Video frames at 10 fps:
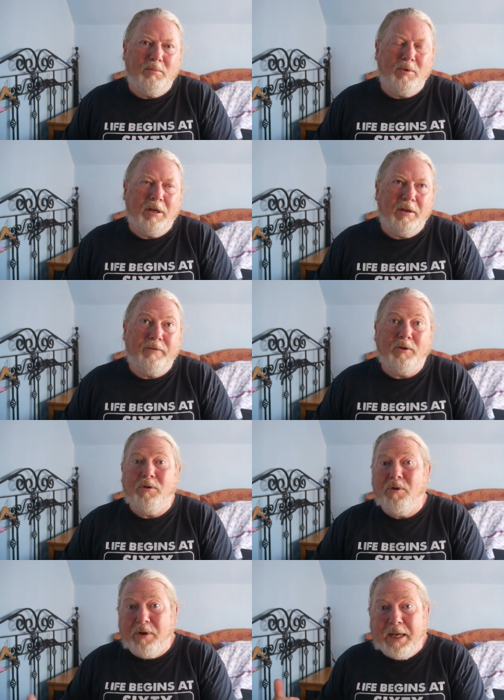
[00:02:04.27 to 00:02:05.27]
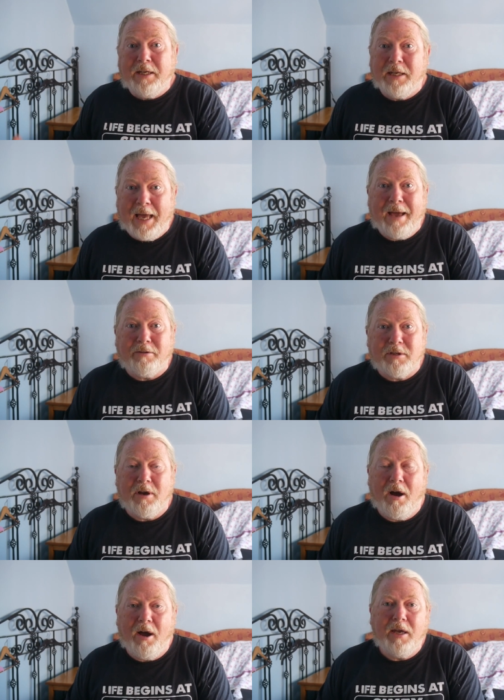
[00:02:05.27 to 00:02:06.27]
if you're not eating
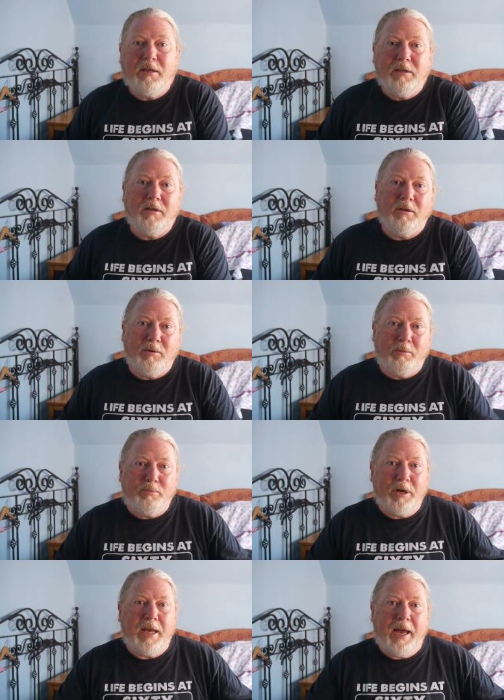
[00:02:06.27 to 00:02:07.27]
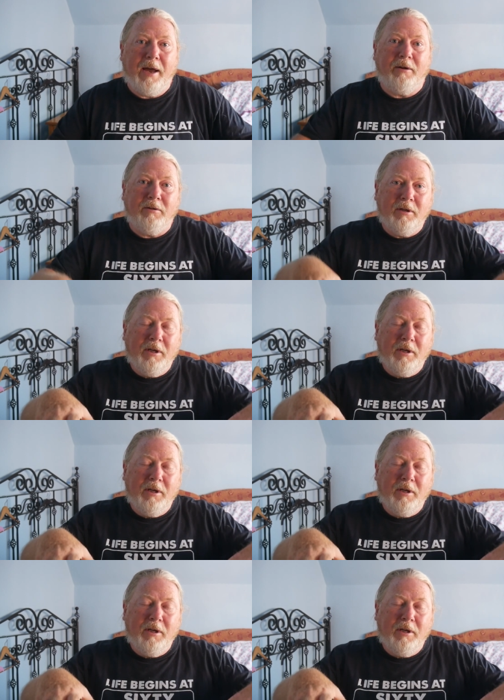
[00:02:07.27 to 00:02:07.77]
outside you want to bring it out